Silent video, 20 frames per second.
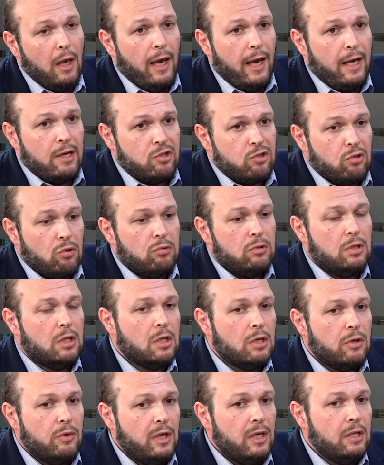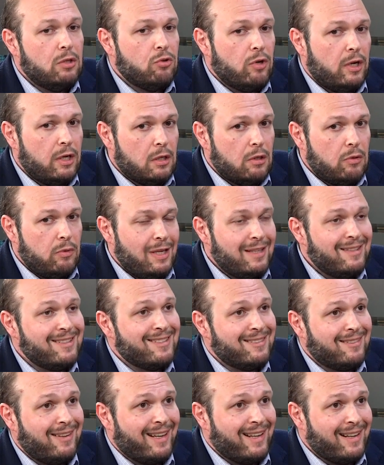And so to create, try to create this
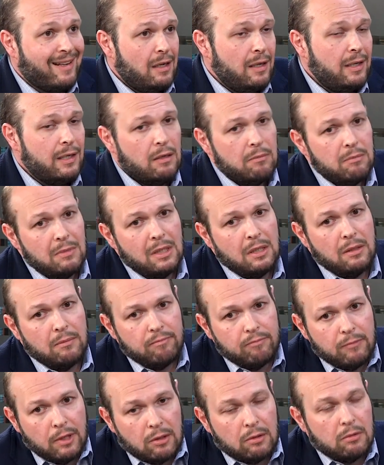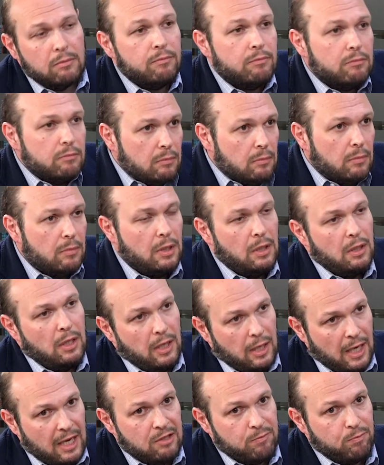dichotomy, you know,
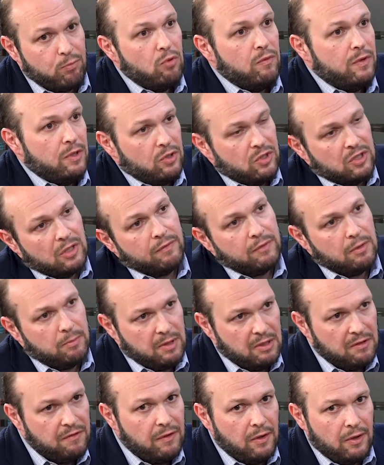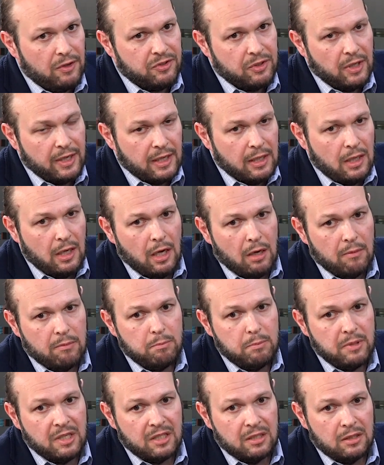it has proven itself to be a false
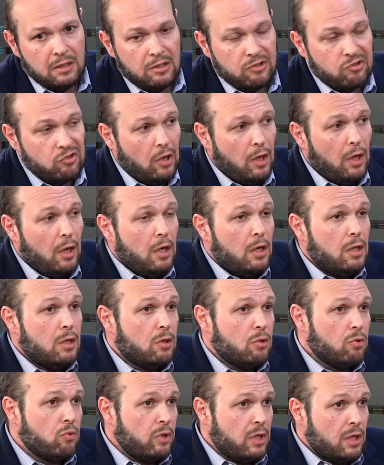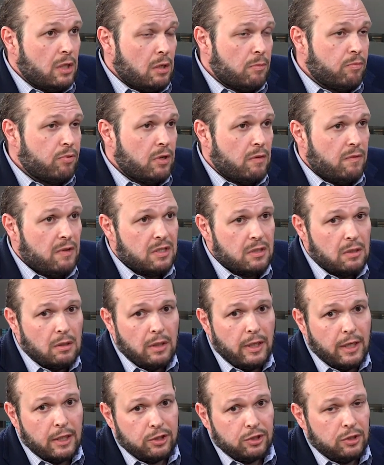dichotomy, because during the previous
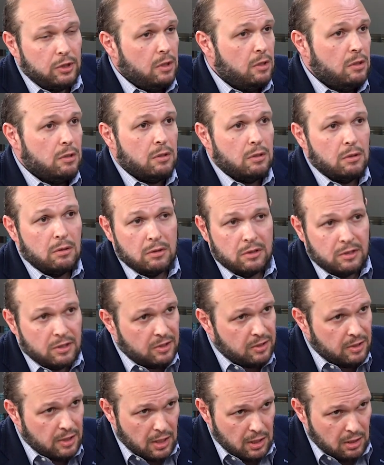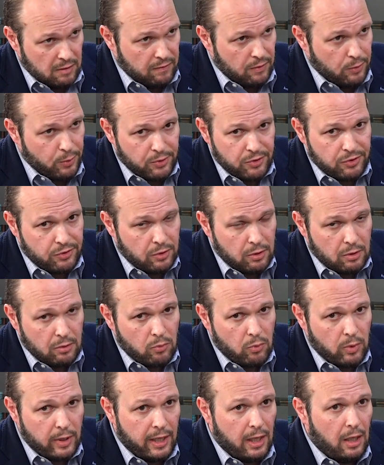elections, society voted a
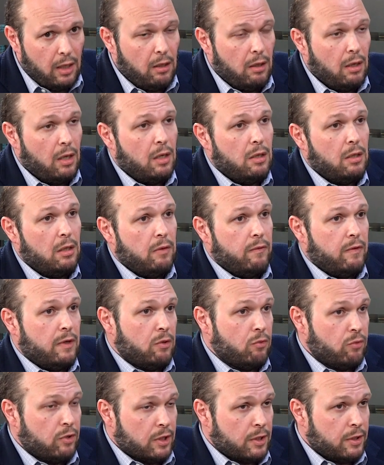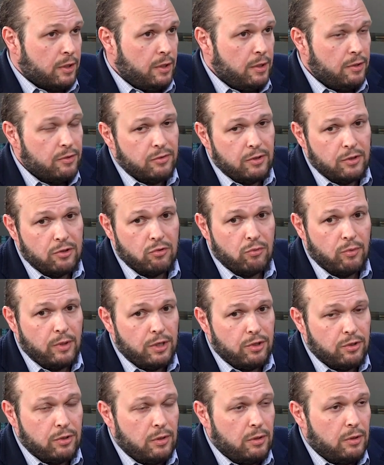certain way, and even during the current
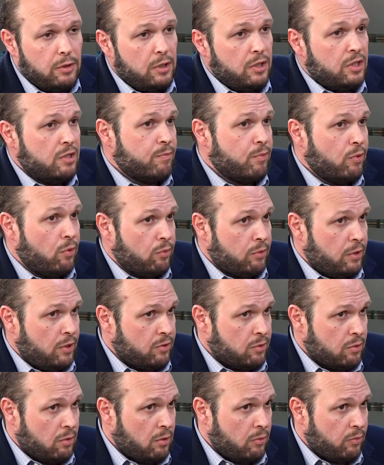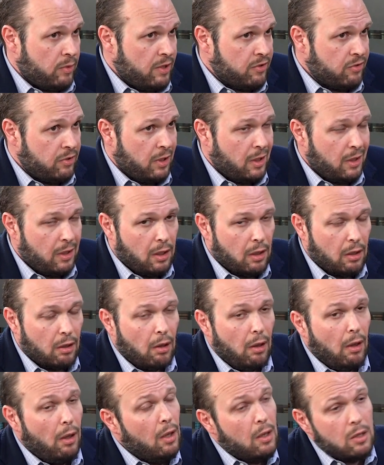situation, these protests aren't resonating.
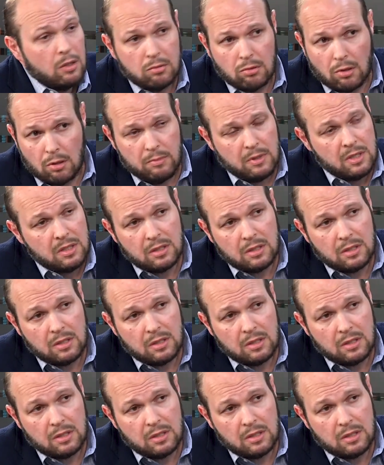So Armenian